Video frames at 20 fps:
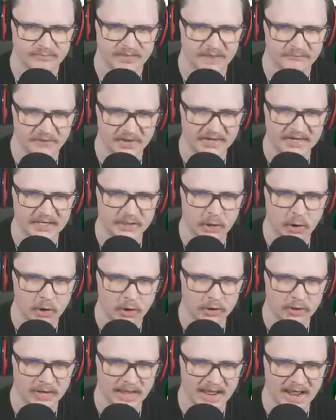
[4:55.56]
If any
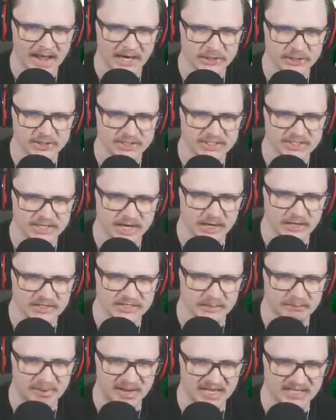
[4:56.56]
card actually scares
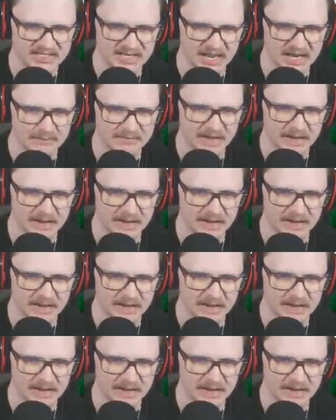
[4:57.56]
the piss out of me